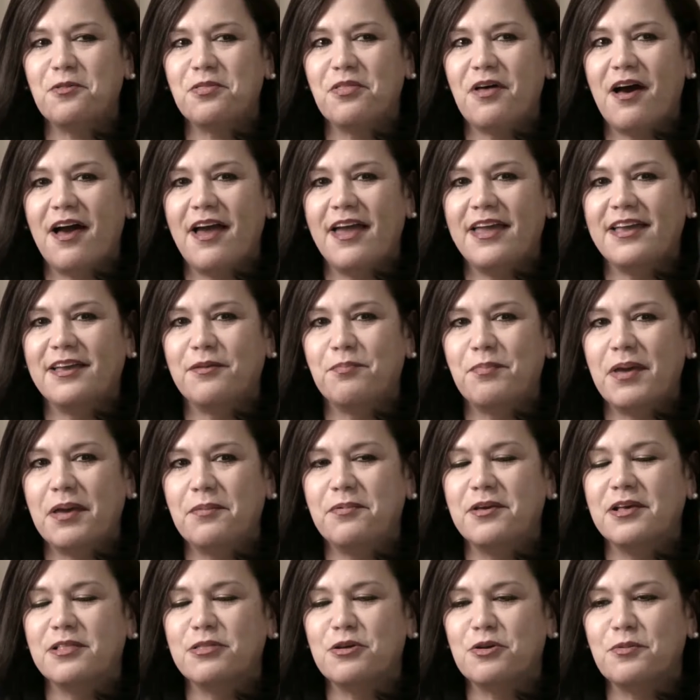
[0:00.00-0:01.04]
like
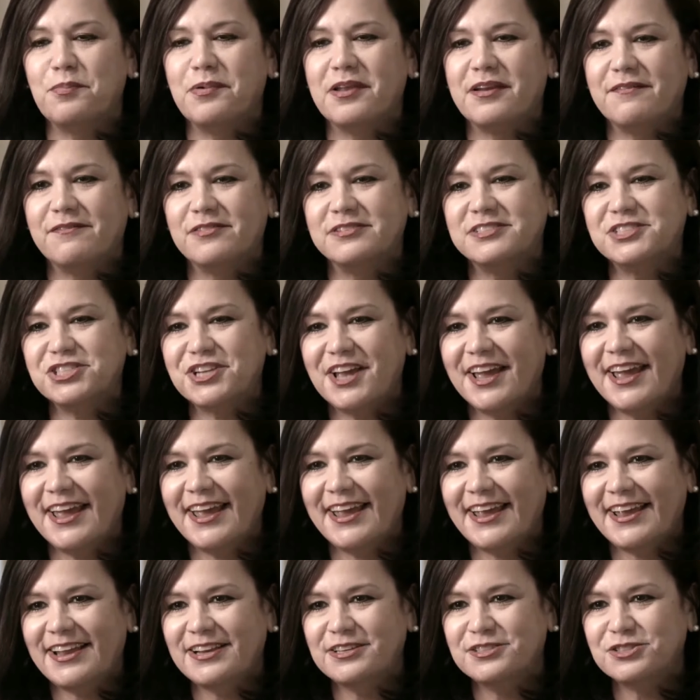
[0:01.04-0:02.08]
maybe a little bit of a
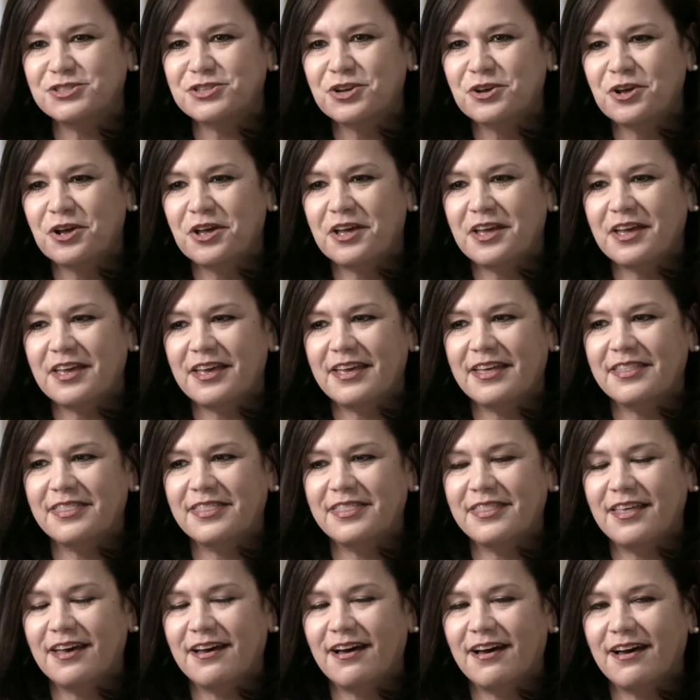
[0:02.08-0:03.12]
change
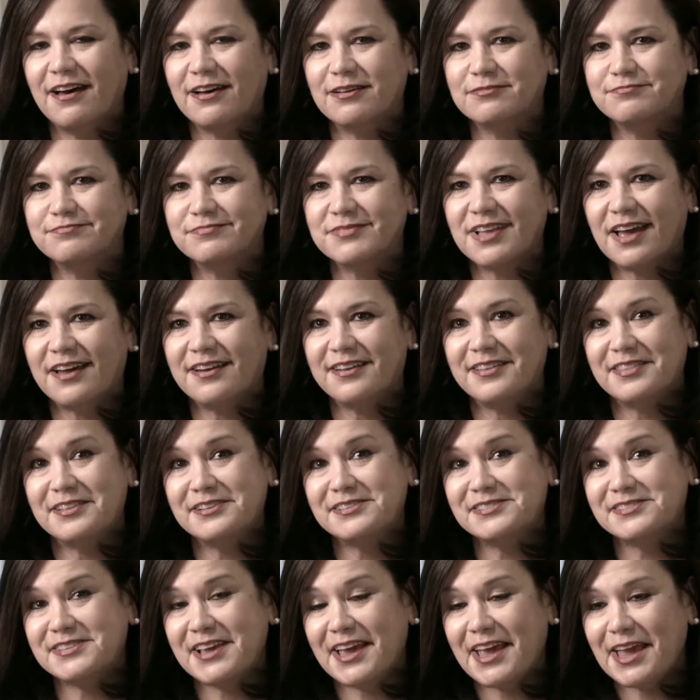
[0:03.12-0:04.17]
in kind of the
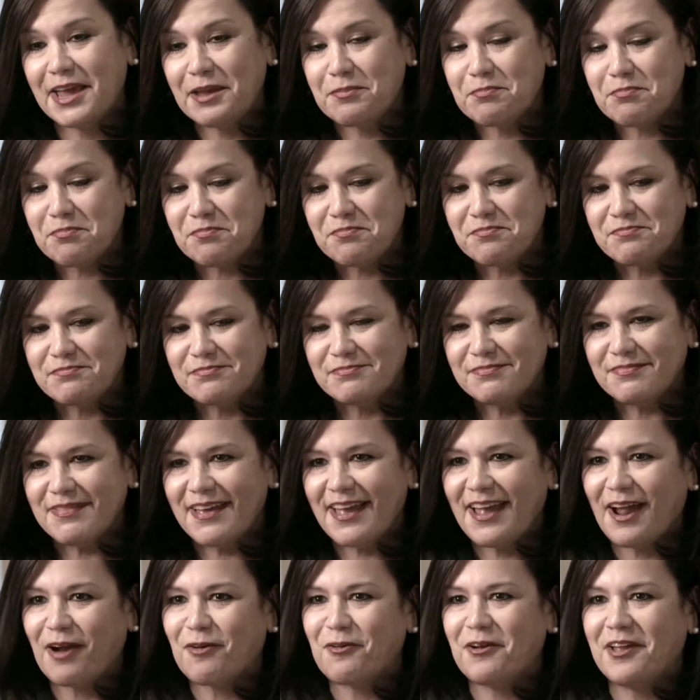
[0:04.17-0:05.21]
same
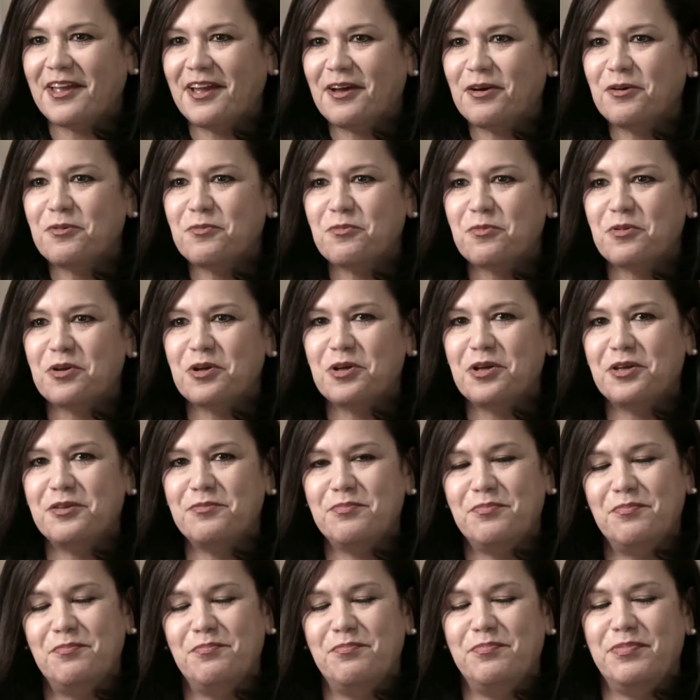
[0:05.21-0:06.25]
area would
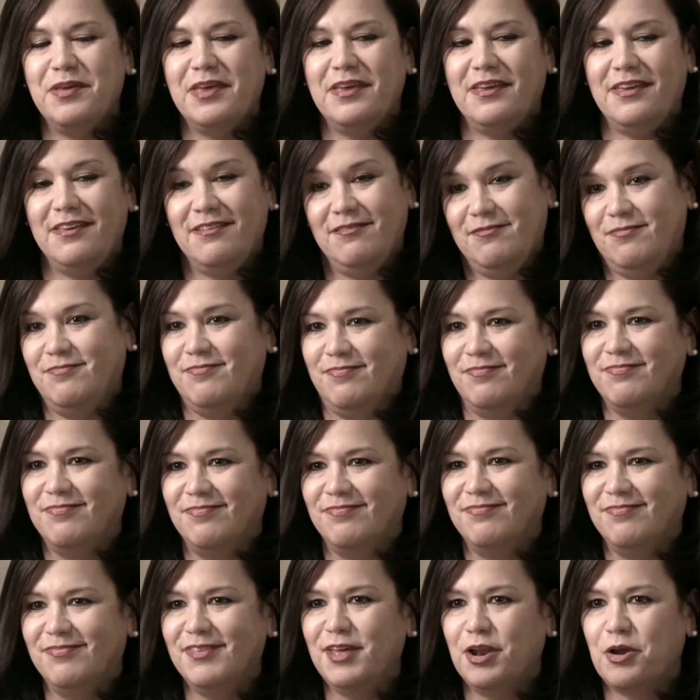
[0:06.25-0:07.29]
be,
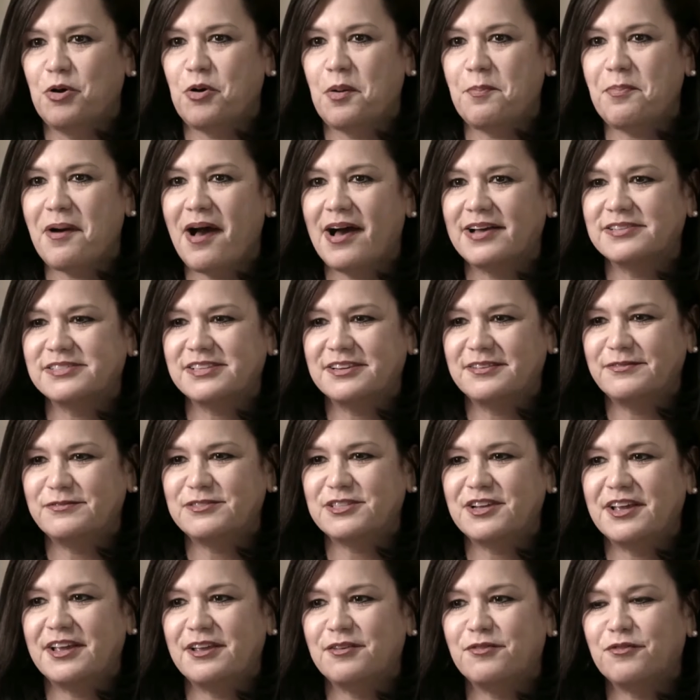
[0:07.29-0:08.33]
a positive
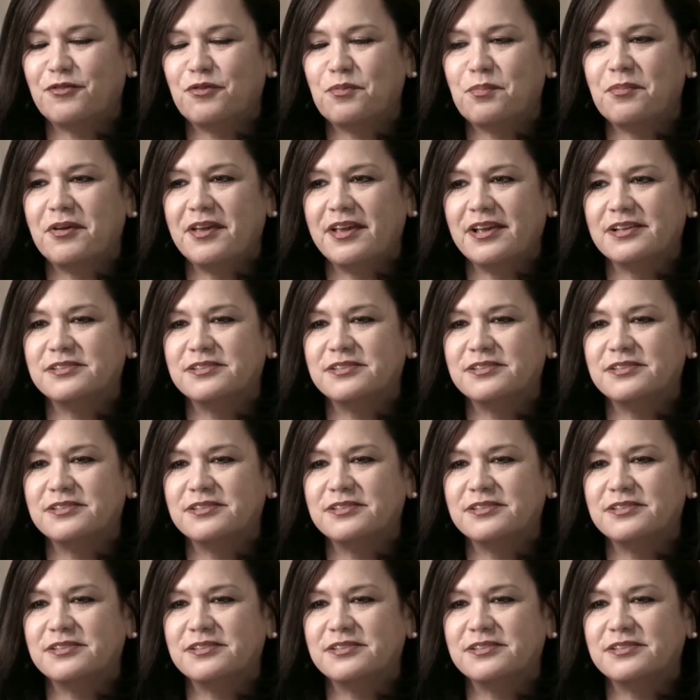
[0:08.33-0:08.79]
change for me.